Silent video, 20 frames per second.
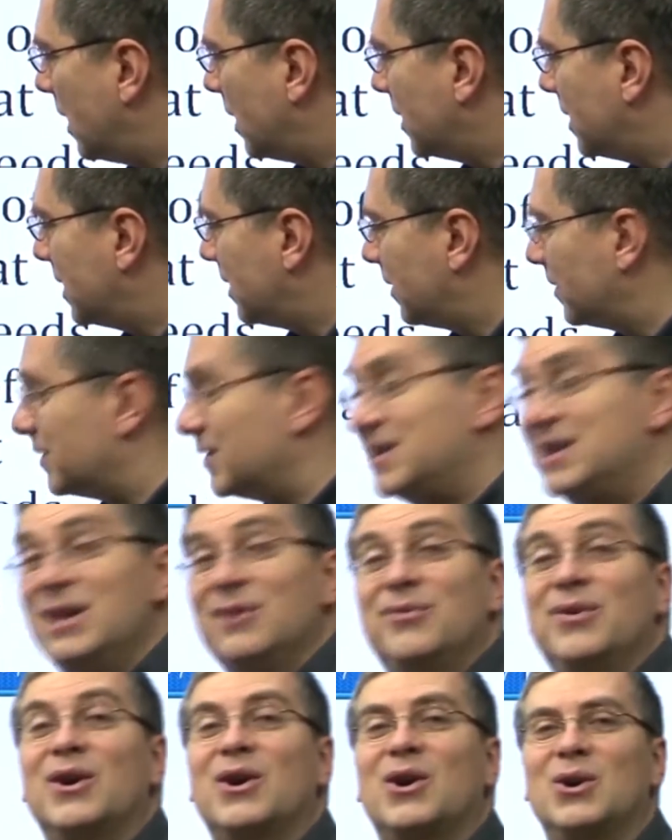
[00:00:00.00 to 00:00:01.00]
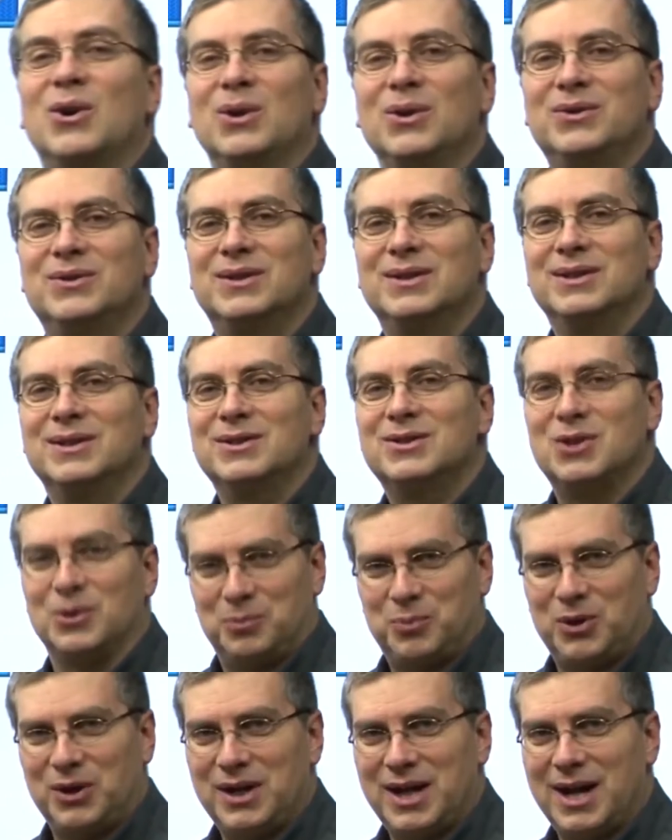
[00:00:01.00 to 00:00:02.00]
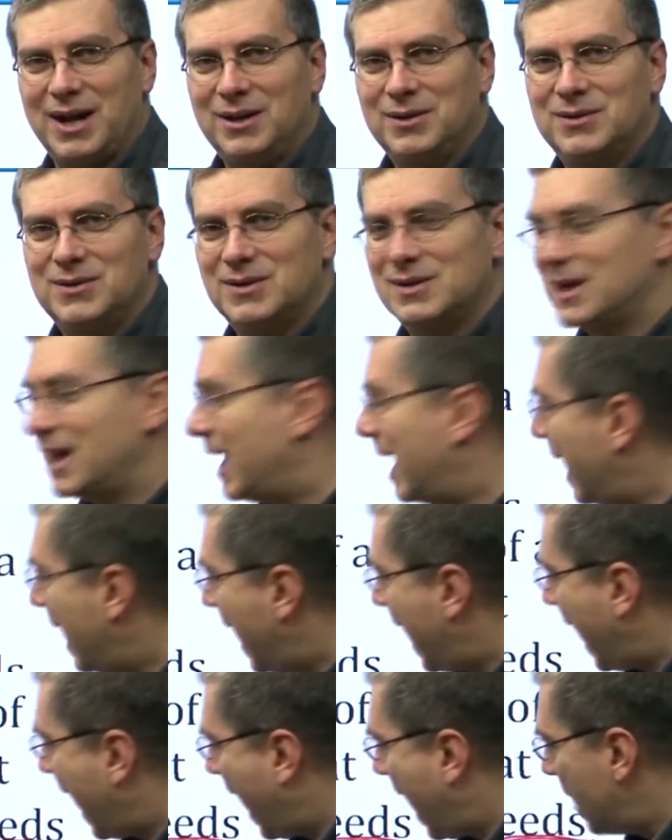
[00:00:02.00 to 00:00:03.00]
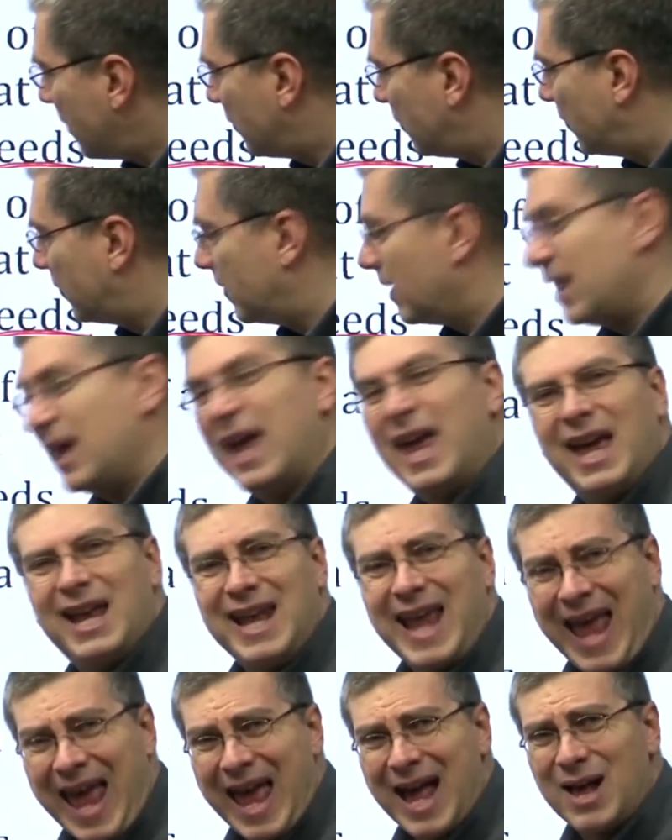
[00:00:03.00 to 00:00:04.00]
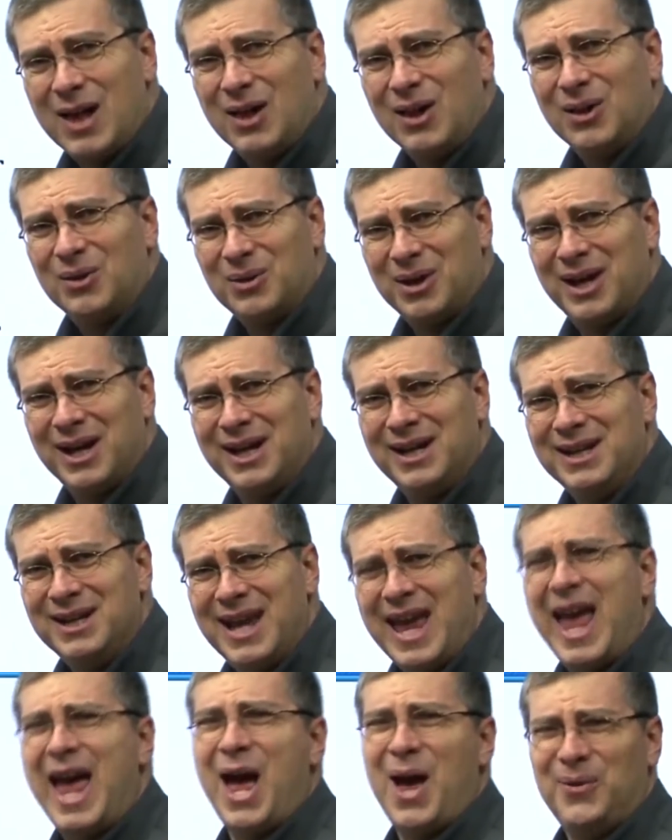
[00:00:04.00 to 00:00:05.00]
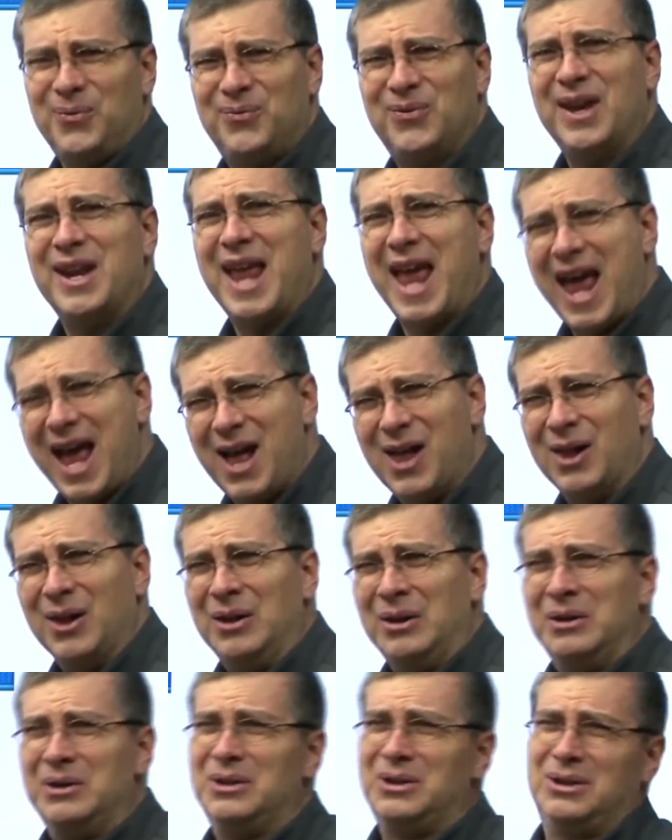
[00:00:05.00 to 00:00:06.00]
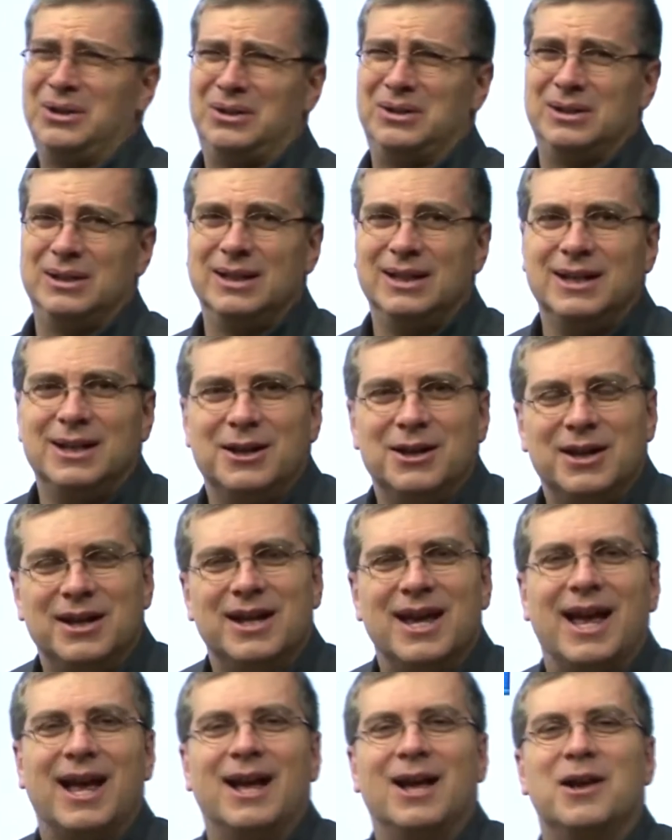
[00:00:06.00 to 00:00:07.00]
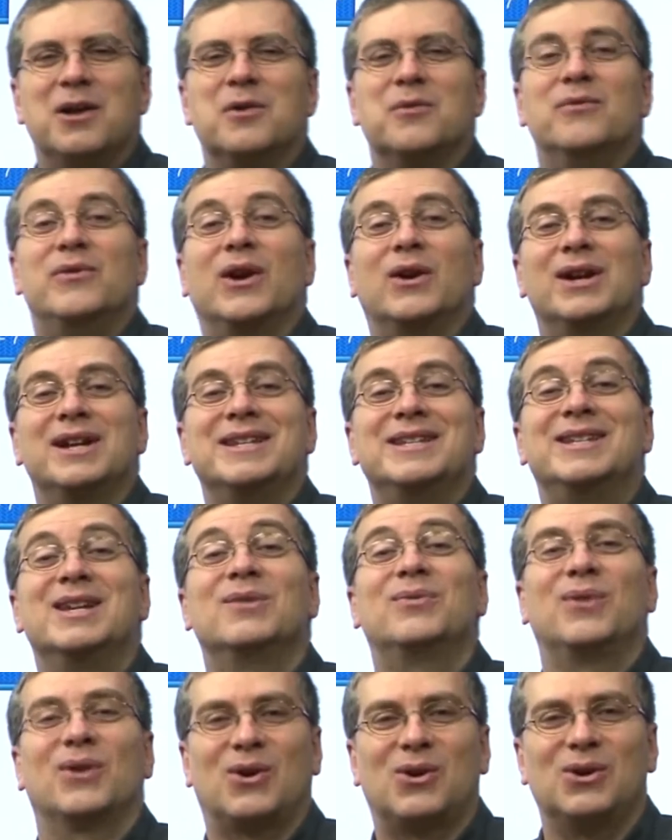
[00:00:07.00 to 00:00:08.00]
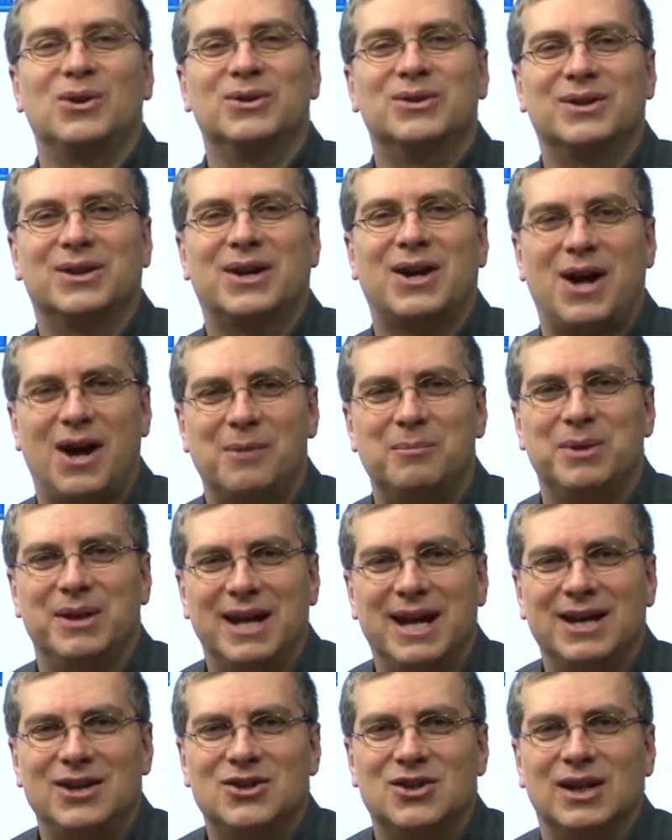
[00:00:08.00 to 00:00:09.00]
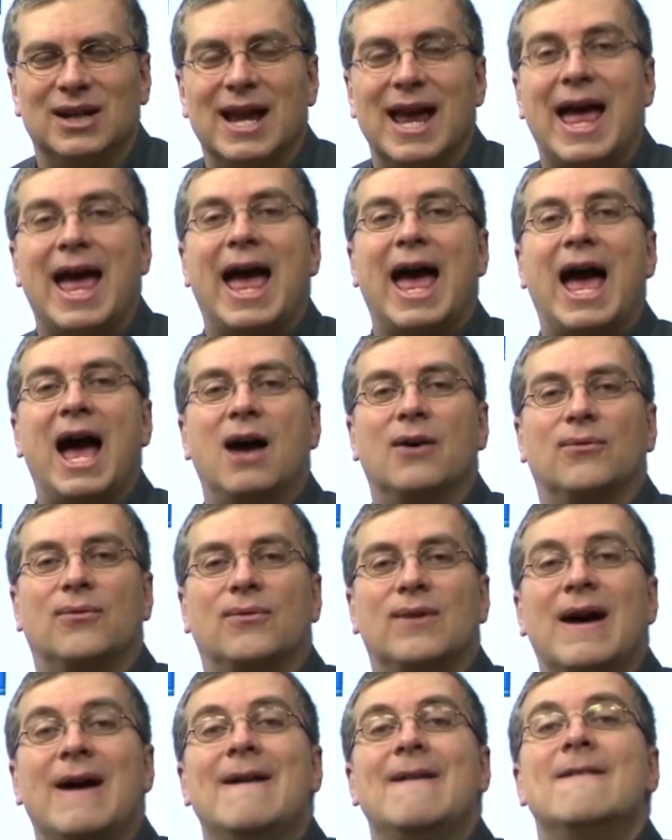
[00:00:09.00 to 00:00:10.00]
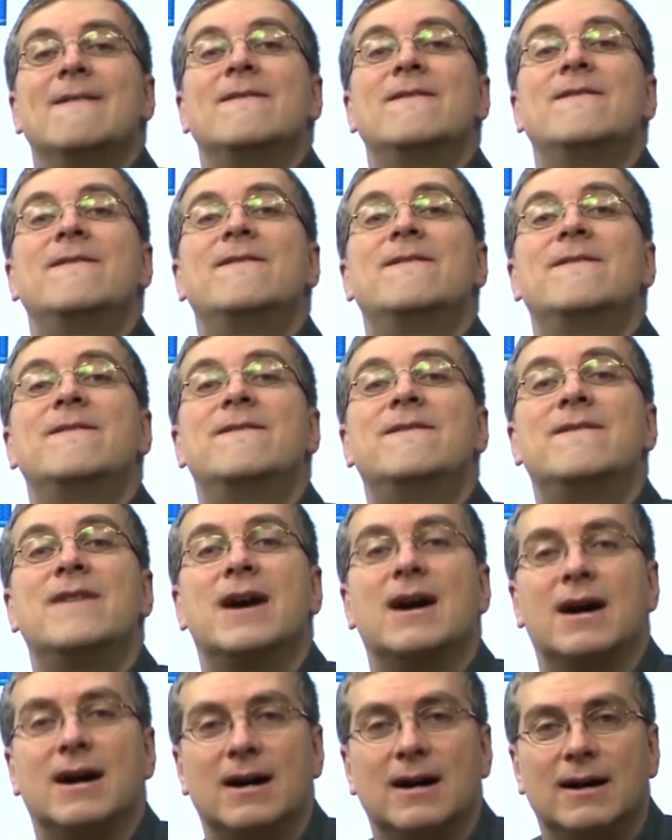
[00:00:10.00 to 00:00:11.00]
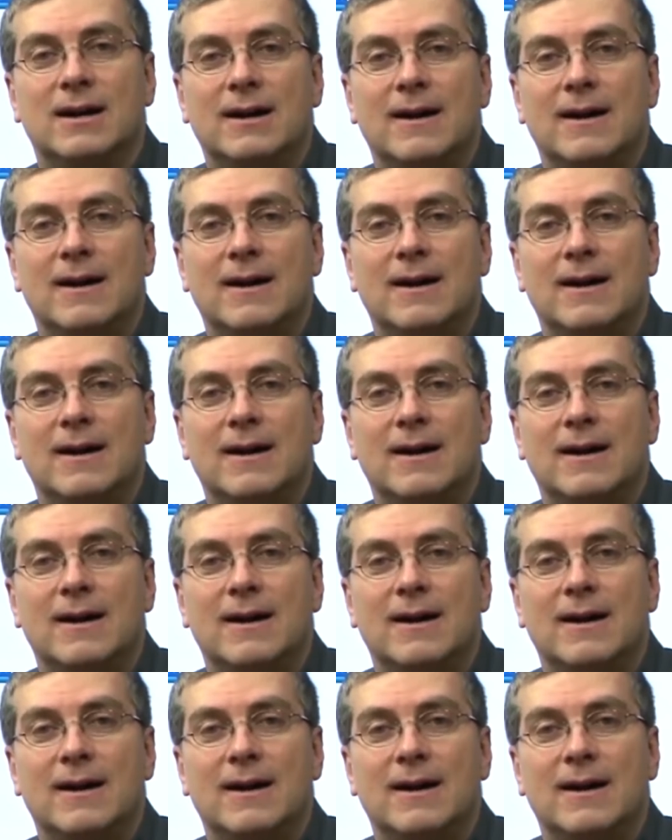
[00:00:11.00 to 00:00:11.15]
a little difficult to pronounce. F and L, right? F and L. Oh, very difficult combination. F, fa,